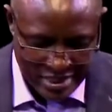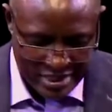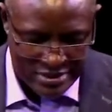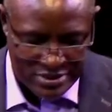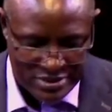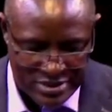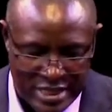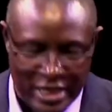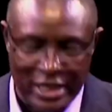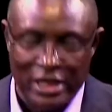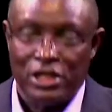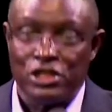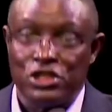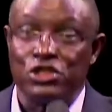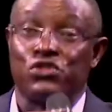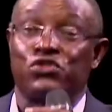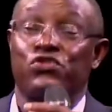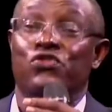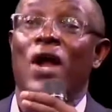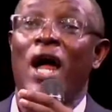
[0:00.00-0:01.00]
is the
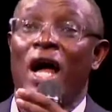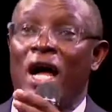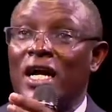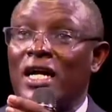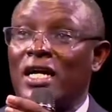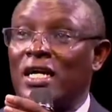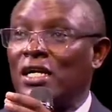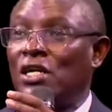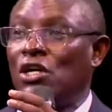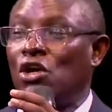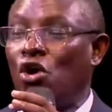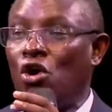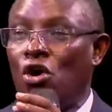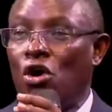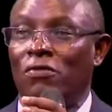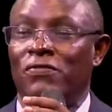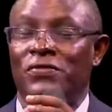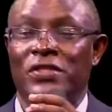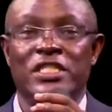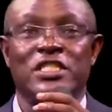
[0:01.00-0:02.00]
trunk
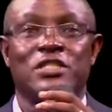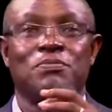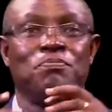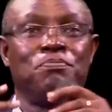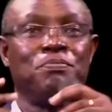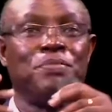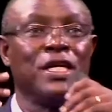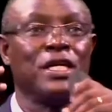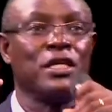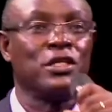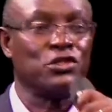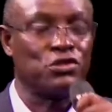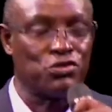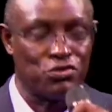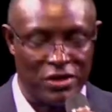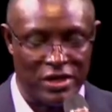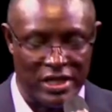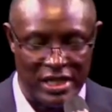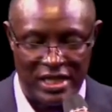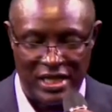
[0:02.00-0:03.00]
of this big
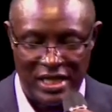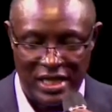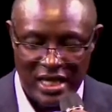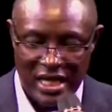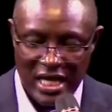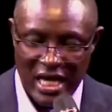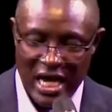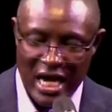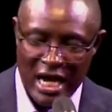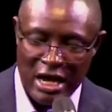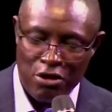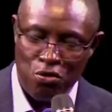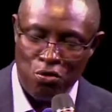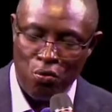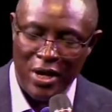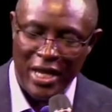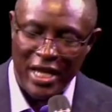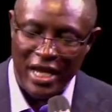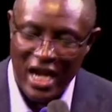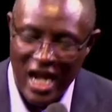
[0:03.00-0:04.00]
tree, and
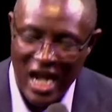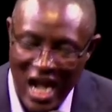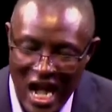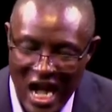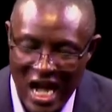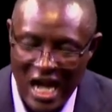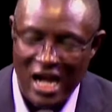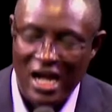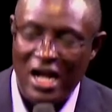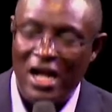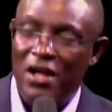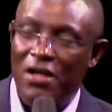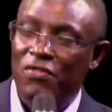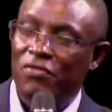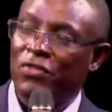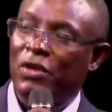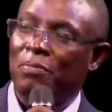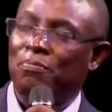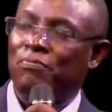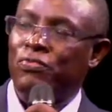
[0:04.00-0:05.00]
we are
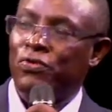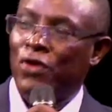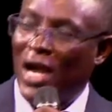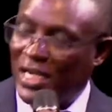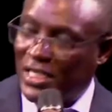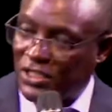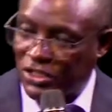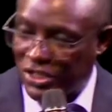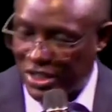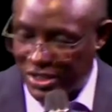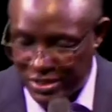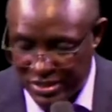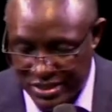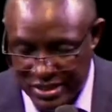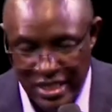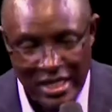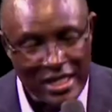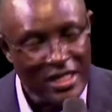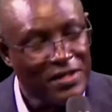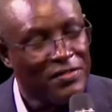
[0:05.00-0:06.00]
the
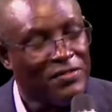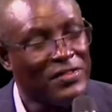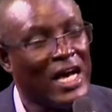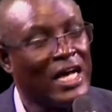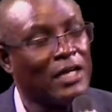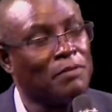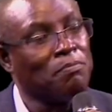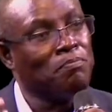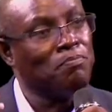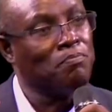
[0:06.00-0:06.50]
branches that